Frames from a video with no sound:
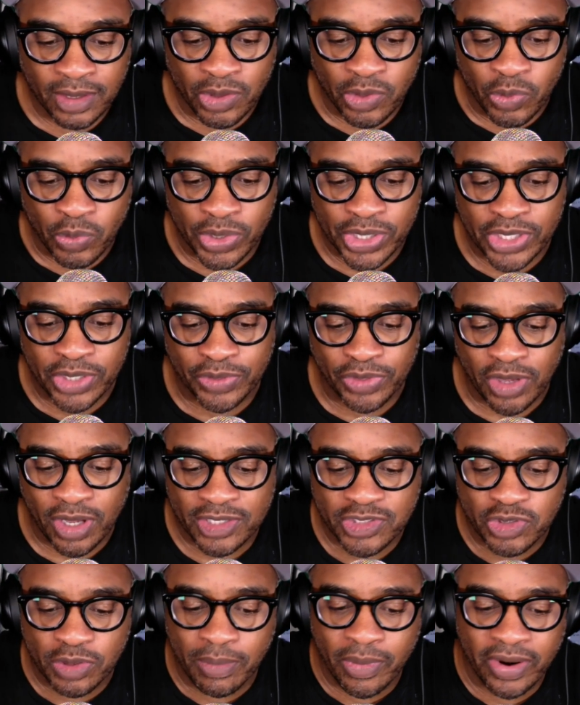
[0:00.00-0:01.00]
What are your
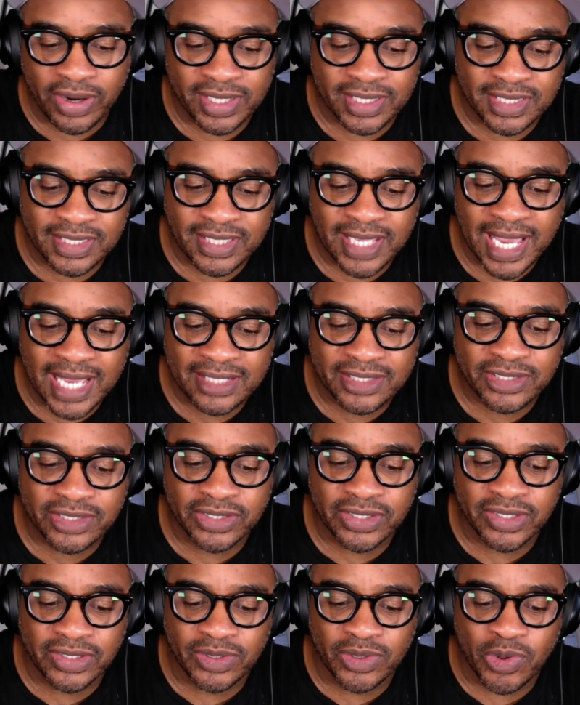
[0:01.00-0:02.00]
thoughts on Marcus
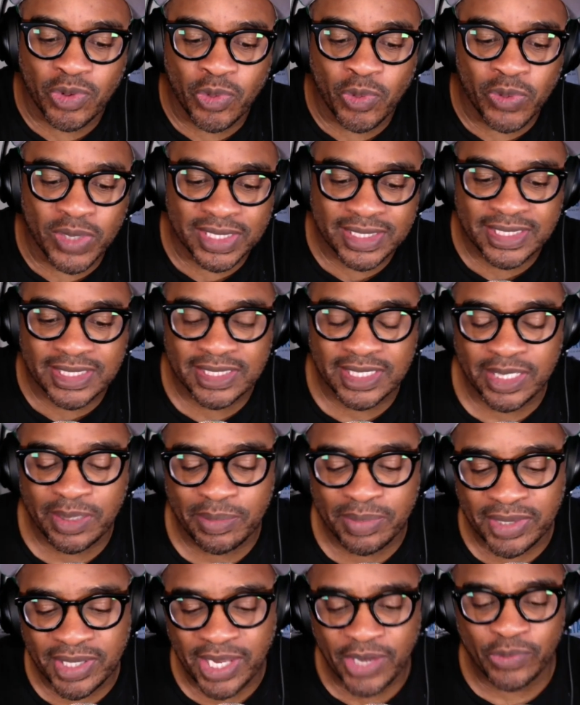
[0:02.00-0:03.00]
Sasser? What's his
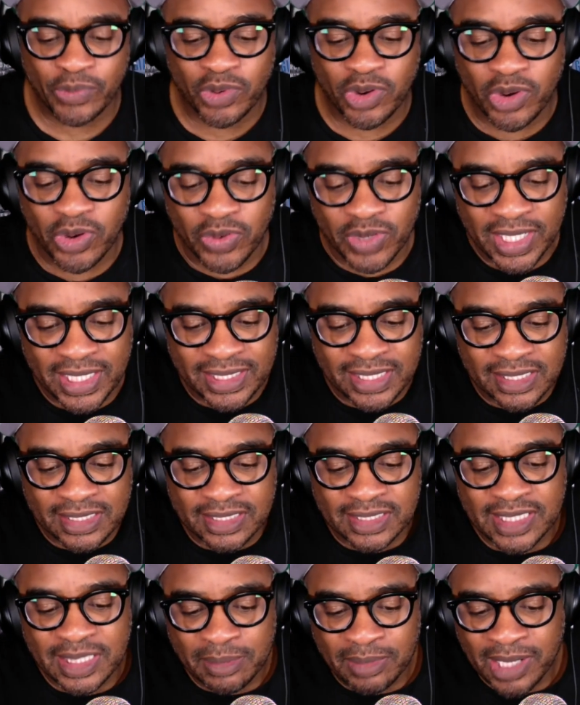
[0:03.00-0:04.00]
NBA role? He
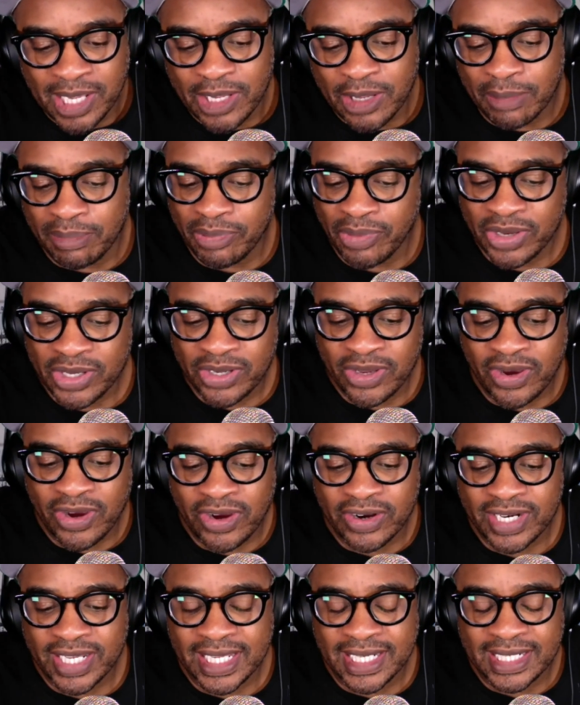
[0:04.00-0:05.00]
doesn't seem like a point
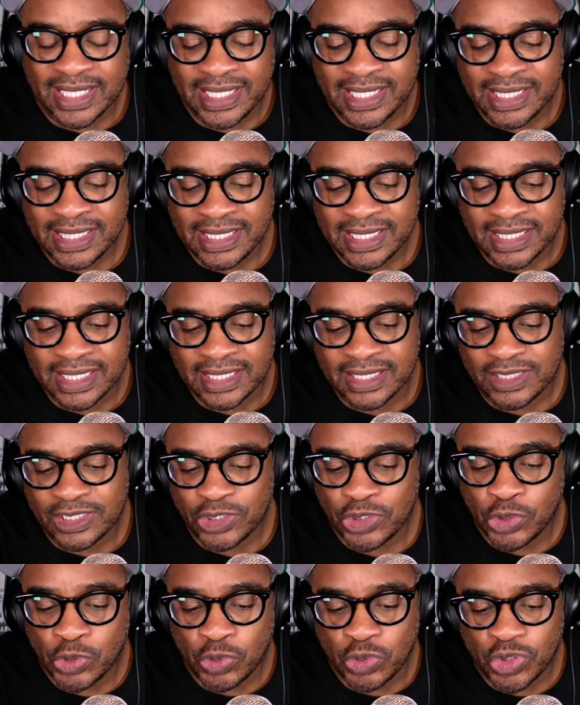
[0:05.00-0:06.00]
guard, and he is
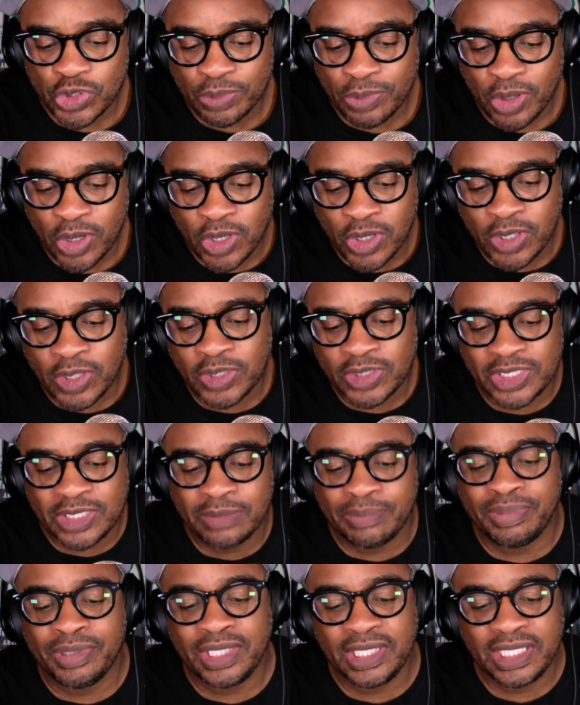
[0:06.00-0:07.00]
too small to
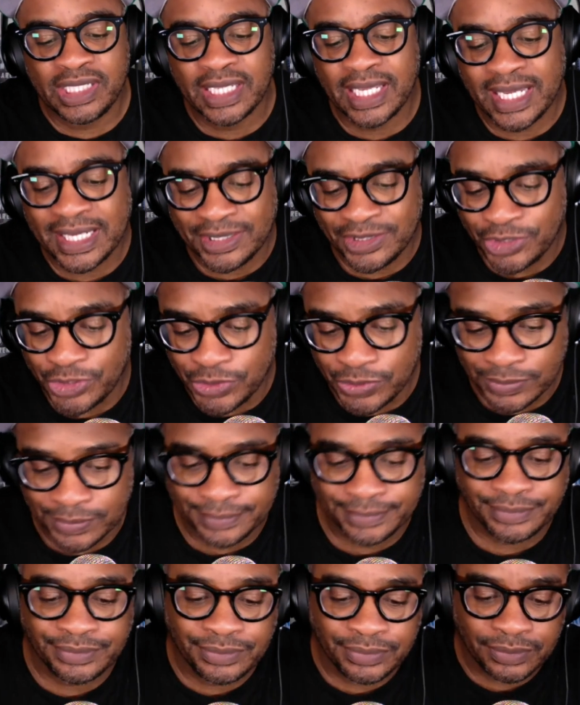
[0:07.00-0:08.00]
be a
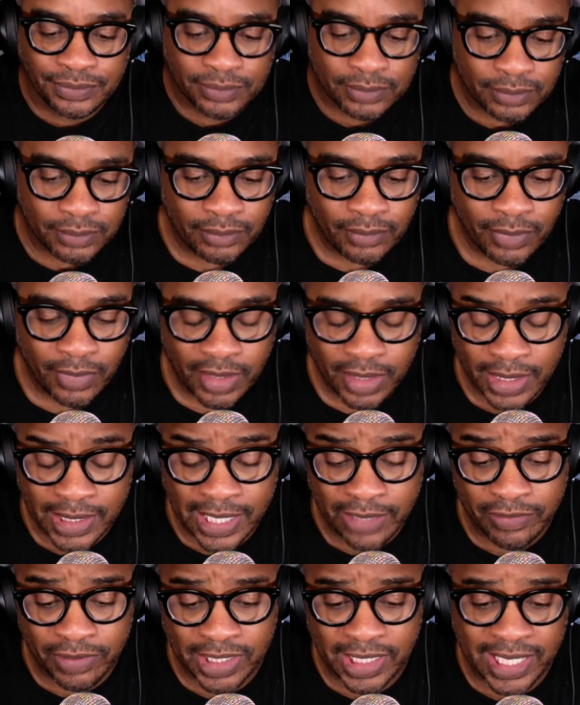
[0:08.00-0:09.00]
two. And
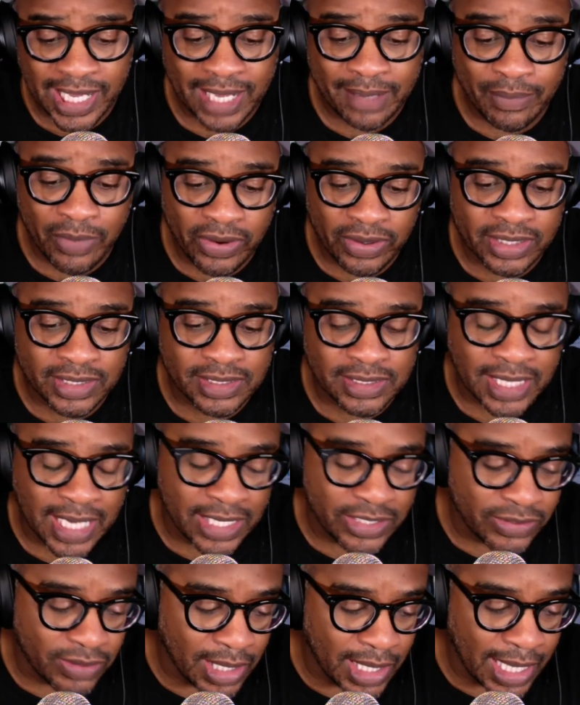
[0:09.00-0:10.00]
I really like Marcus
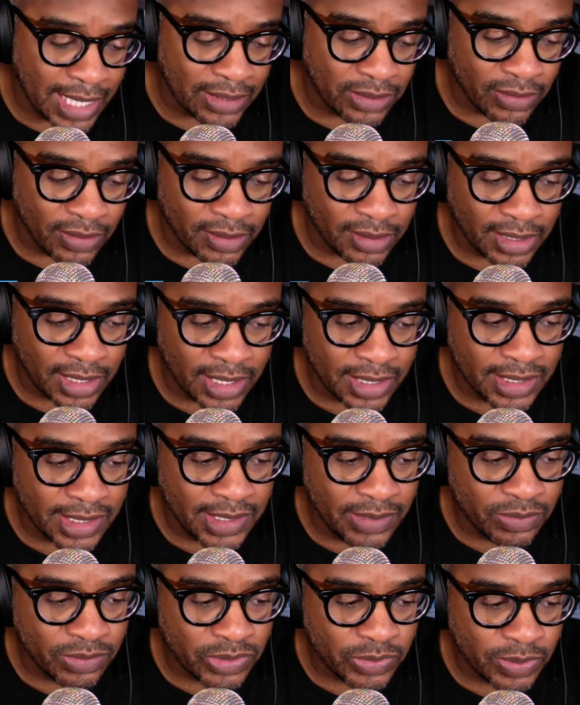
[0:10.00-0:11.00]
Sasser. I thought that
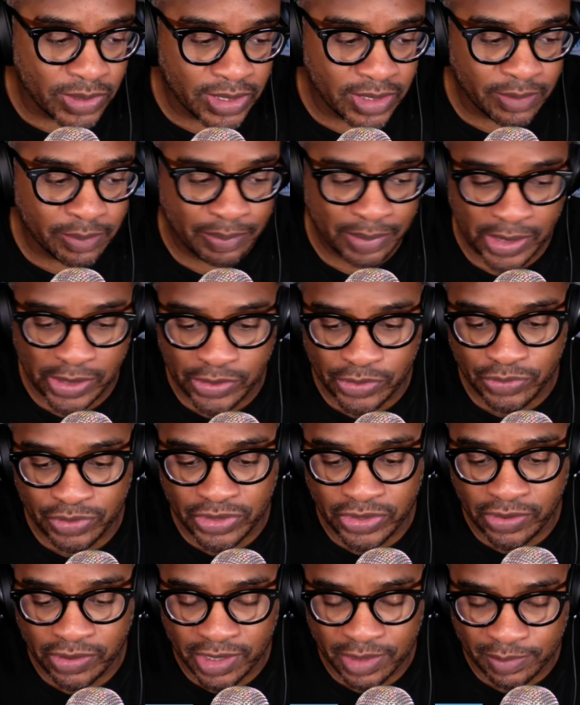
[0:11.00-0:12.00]
he was one of the better
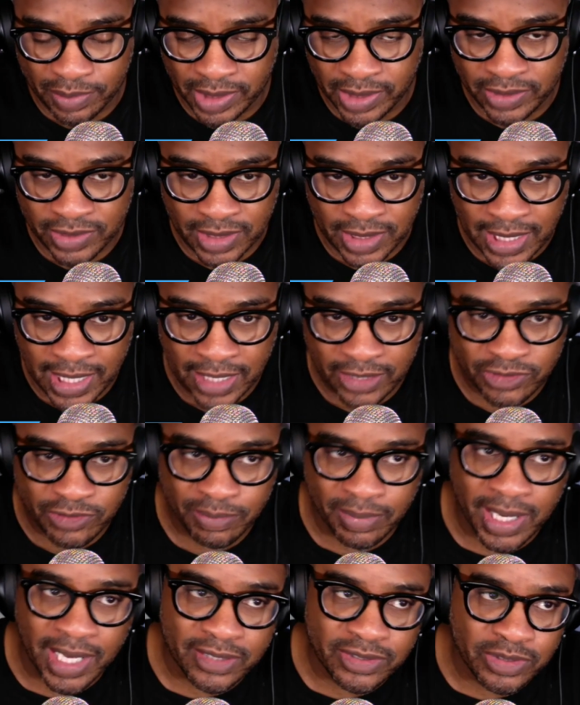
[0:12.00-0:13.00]
returning players in
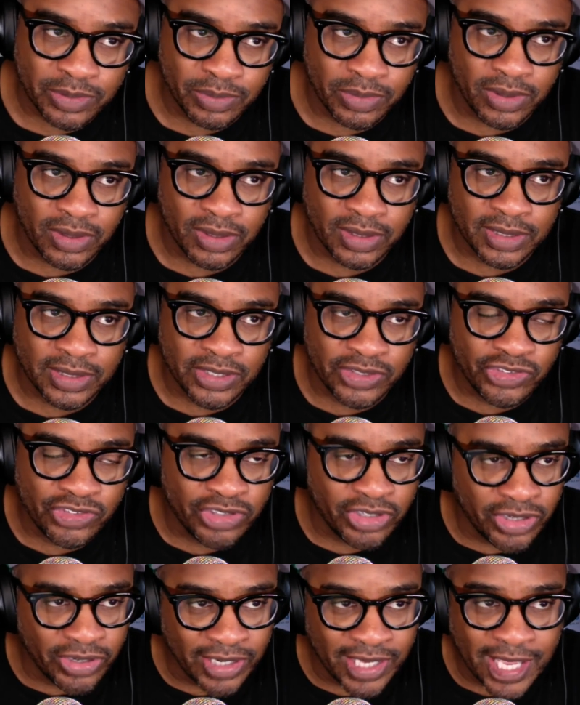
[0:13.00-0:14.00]
college basketball
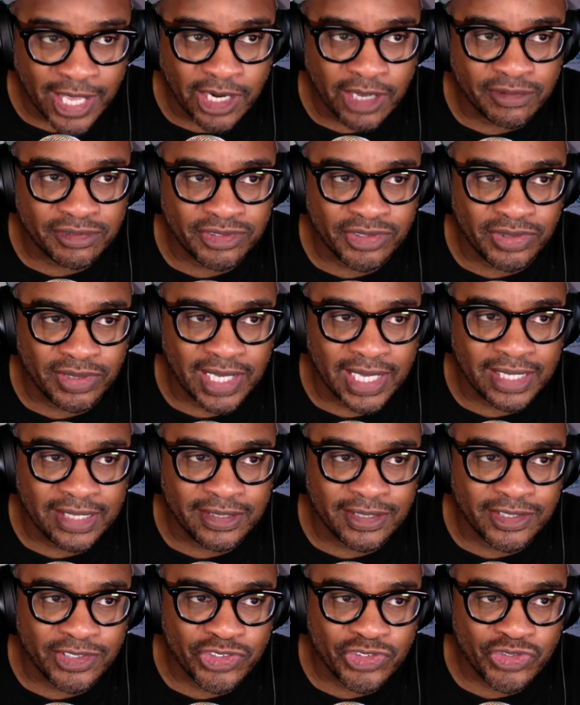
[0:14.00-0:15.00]
this year. Got off to like
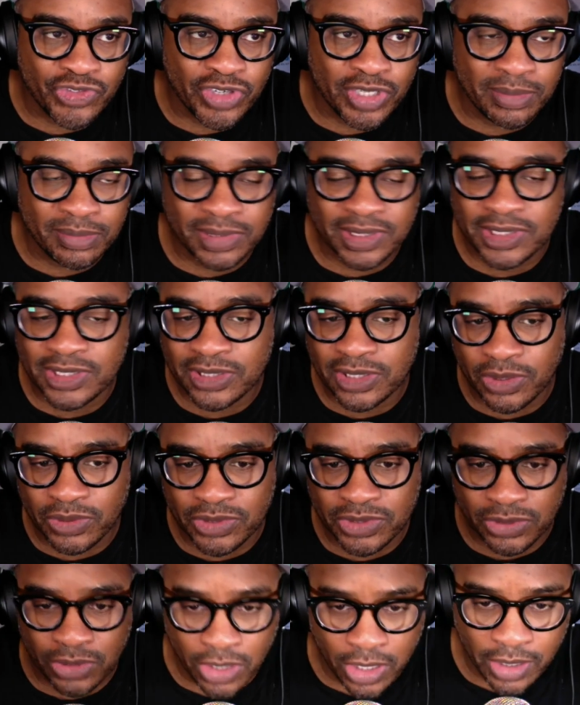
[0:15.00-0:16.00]
an extremely slow
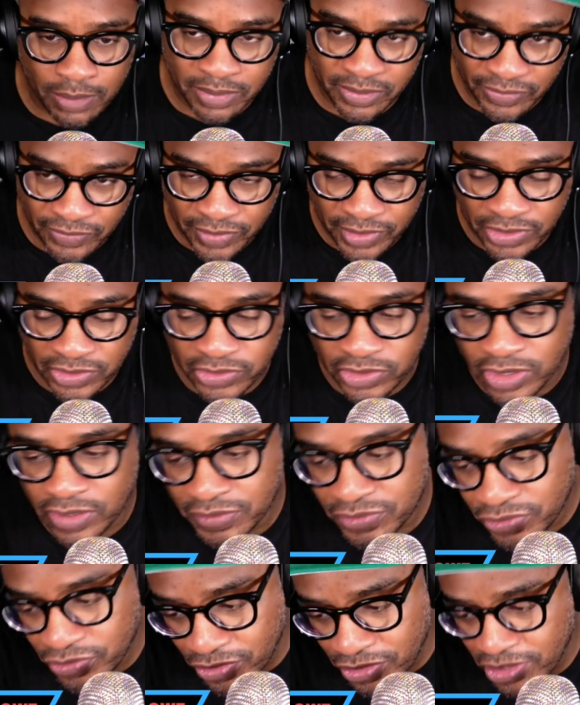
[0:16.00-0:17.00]
start, but finished
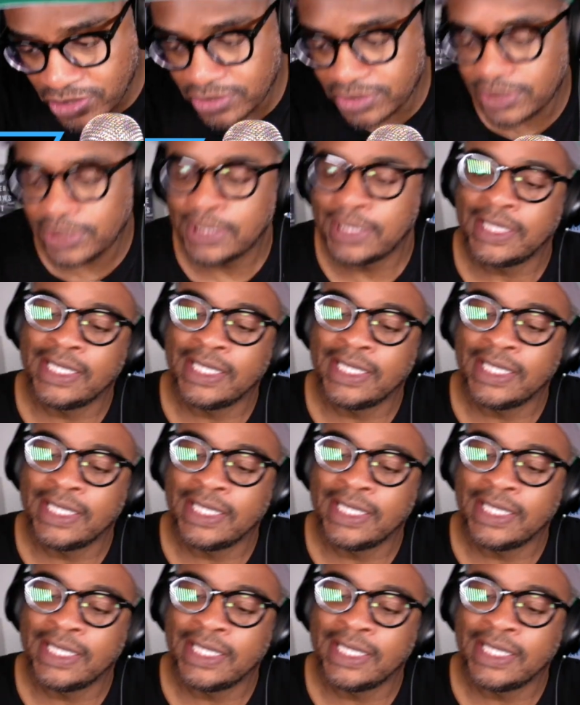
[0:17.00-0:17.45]
off strong.